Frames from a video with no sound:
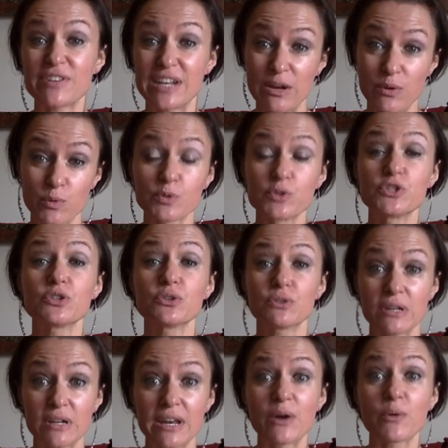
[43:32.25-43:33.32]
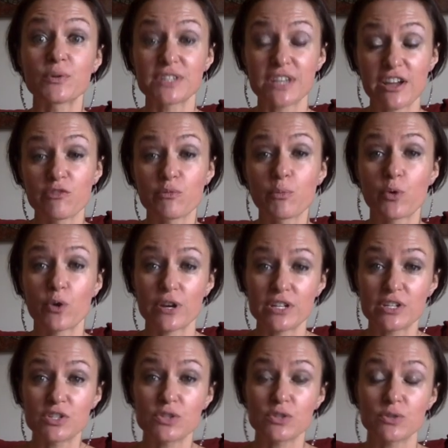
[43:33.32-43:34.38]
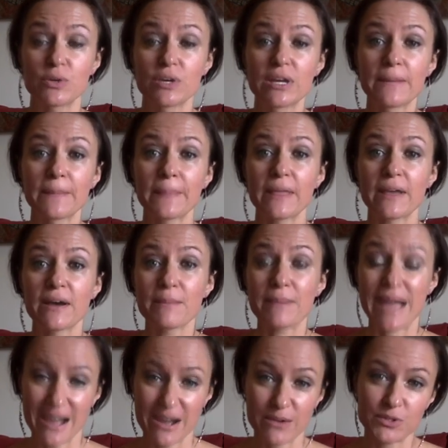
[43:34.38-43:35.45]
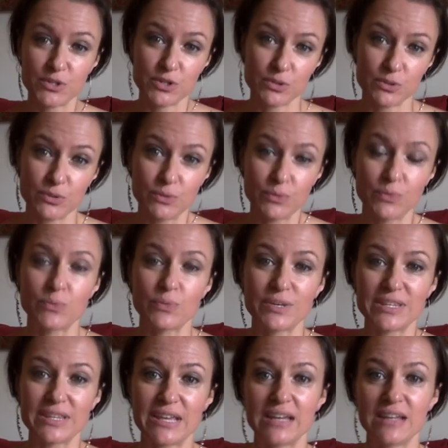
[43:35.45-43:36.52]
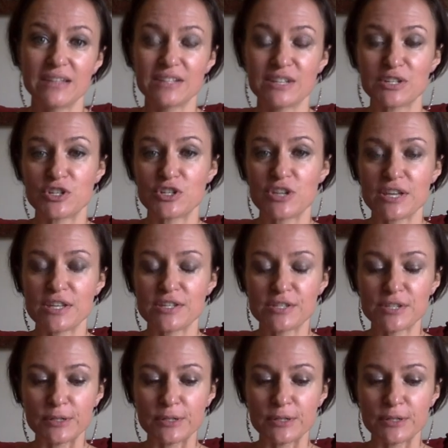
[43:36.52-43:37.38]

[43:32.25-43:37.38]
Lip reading: And I will dive more into how to read that Dutch test.